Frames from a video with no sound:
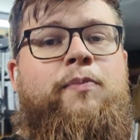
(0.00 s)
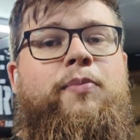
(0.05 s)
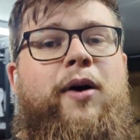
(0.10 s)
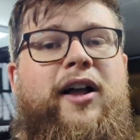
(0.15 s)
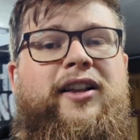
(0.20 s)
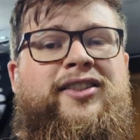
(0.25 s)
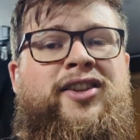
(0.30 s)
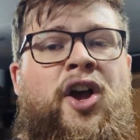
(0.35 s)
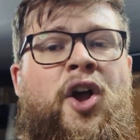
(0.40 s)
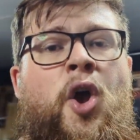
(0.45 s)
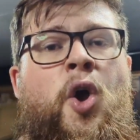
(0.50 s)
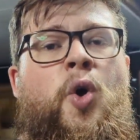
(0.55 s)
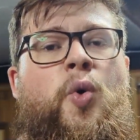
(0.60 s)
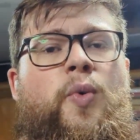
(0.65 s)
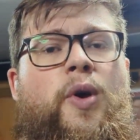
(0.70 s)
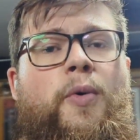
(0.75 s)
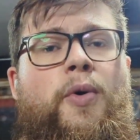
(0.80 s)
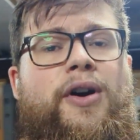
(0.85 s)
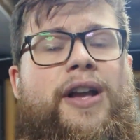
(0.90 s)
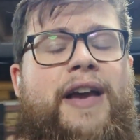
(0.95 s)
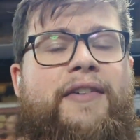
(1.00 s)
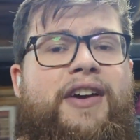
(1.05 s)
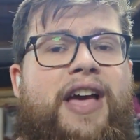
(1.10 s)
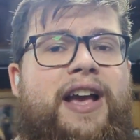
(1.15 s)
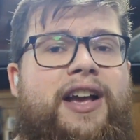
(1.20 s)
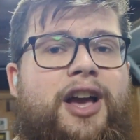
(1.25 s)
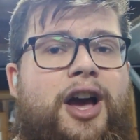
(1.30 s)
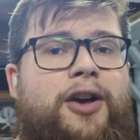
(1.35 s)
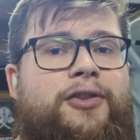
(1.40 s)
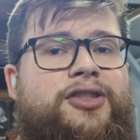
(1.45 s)
but we will give it a
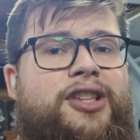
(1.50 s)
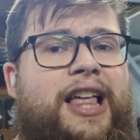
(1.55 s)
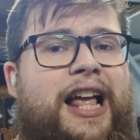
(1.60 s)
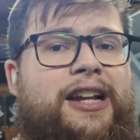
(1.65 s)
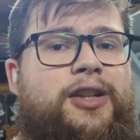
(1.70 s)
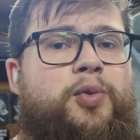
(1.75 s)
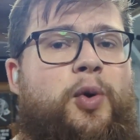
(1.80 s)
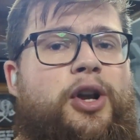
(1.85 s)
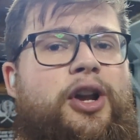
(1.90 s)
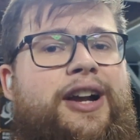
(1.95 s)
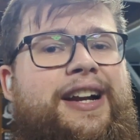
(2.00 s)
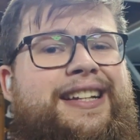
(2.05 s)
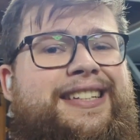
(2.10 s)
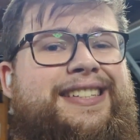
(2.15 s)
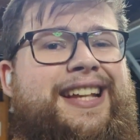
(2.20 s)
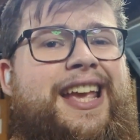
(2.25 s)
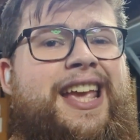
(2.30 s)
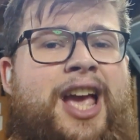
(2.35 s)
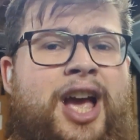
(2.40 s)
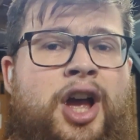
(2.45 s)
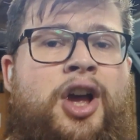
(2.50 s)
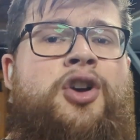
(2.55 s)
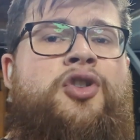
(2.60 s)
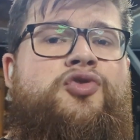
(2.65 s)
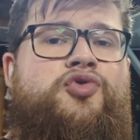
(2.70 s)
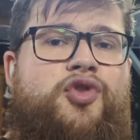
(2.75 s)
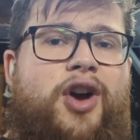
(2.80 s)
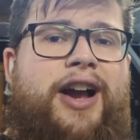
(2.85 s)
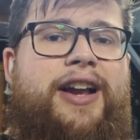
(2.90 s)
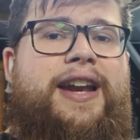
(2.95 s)
go. So that is what you're going to see
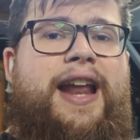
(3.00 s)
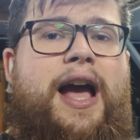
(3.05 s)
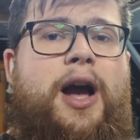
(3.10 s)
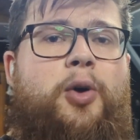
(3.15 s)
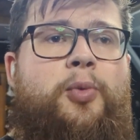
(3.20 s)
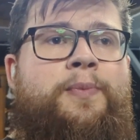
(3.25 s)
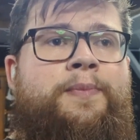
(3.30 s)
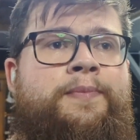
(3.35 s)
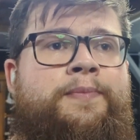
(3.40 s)
right now.